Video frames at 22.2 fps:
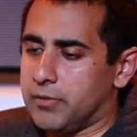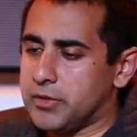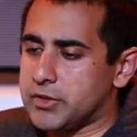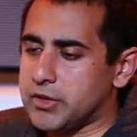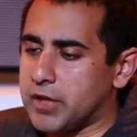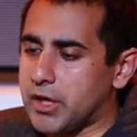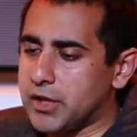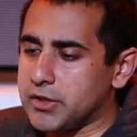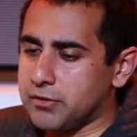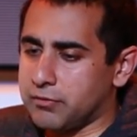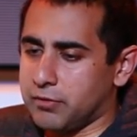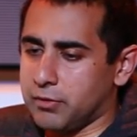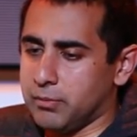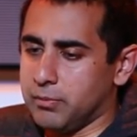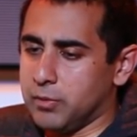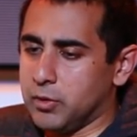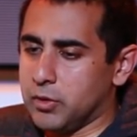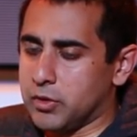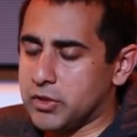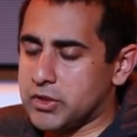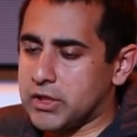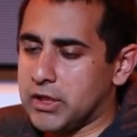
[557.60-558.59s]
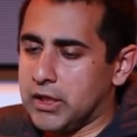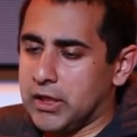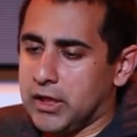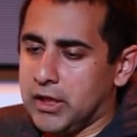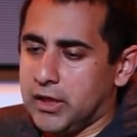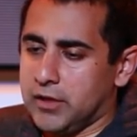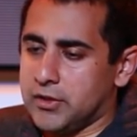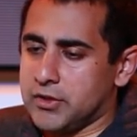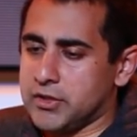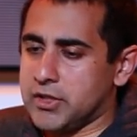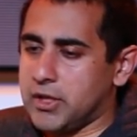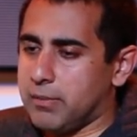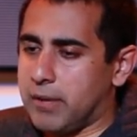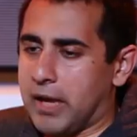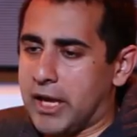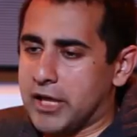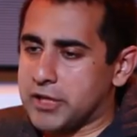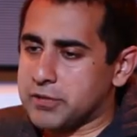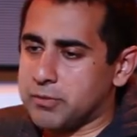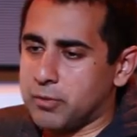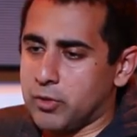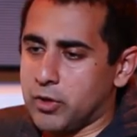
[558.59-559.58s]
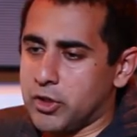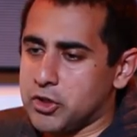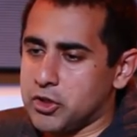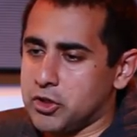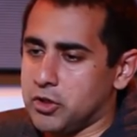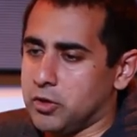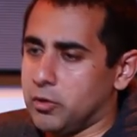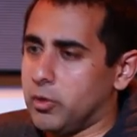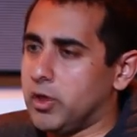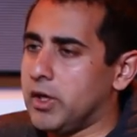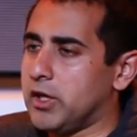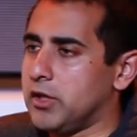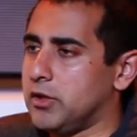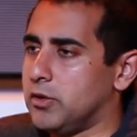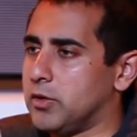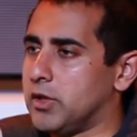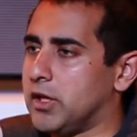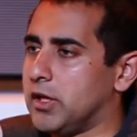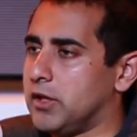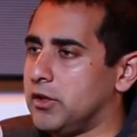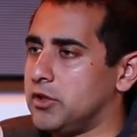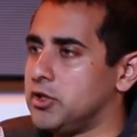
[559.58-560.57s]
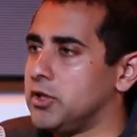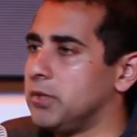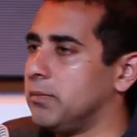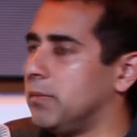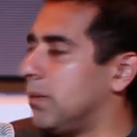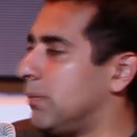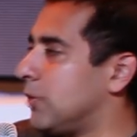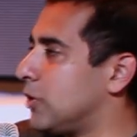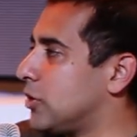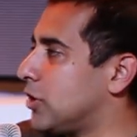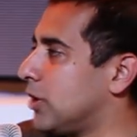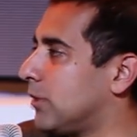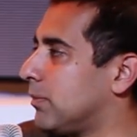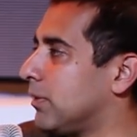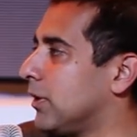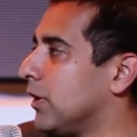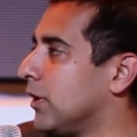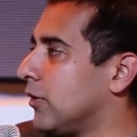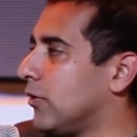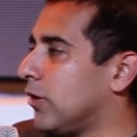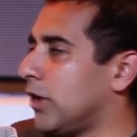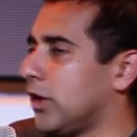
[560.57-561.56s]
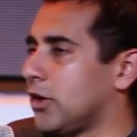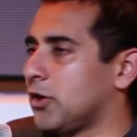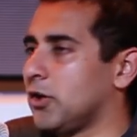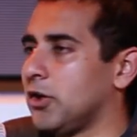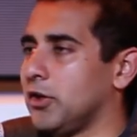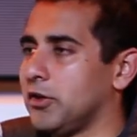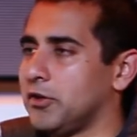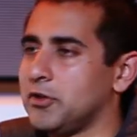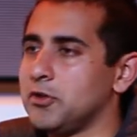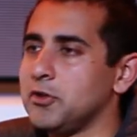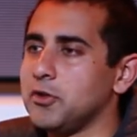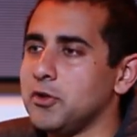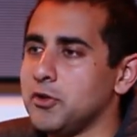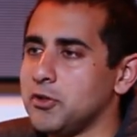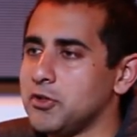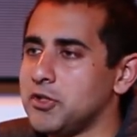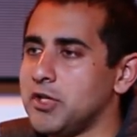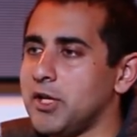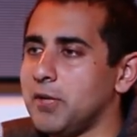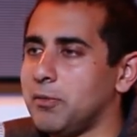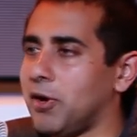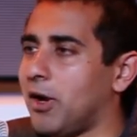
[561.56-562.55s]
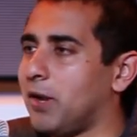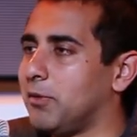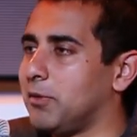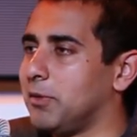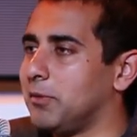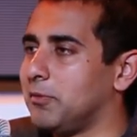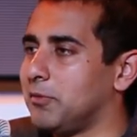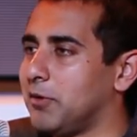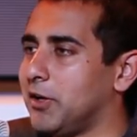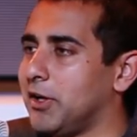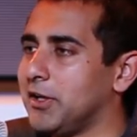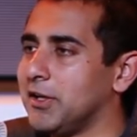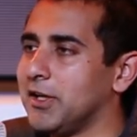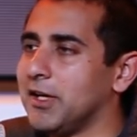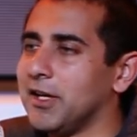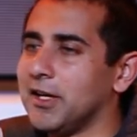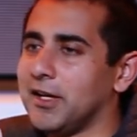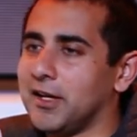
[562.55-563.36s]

signs up for MOOCs in the same aspirational way you get a gym membership. Right, I call it the New Year's Day problem, right?